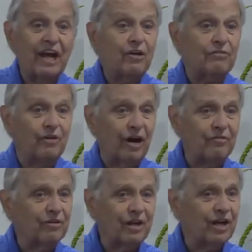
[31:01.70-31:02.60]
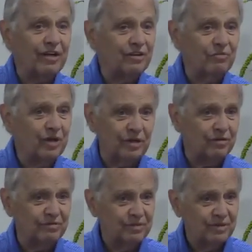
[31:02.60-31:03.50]
care for every kind of
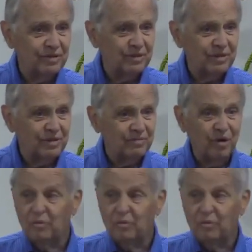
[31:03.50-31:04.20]
widow, but